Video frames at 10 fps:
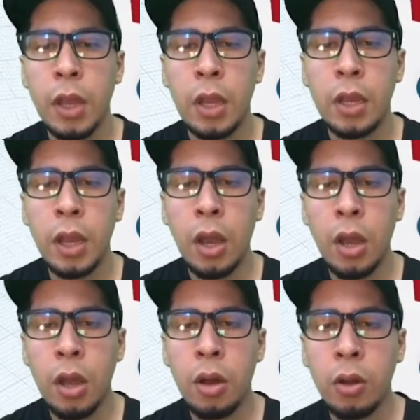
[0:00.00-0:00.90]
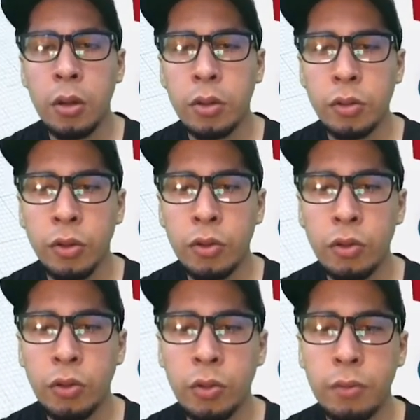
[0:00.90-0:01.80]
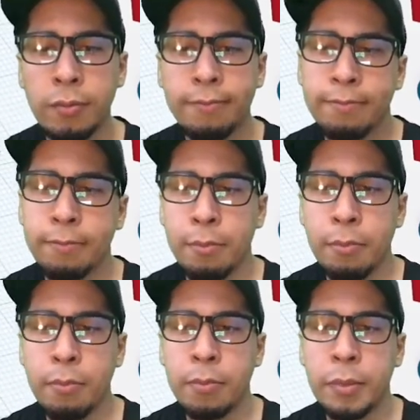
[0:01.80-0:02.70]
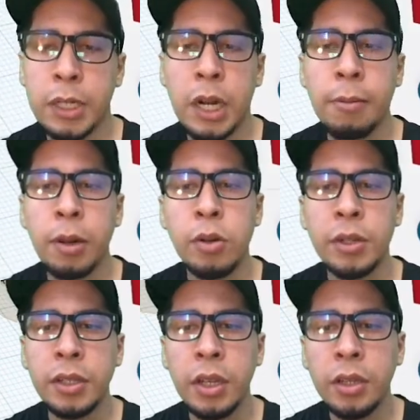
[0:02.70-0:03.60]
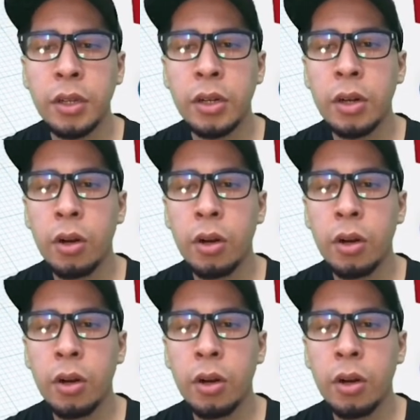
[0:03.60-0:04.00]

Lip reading: Now you could grab another cylinder,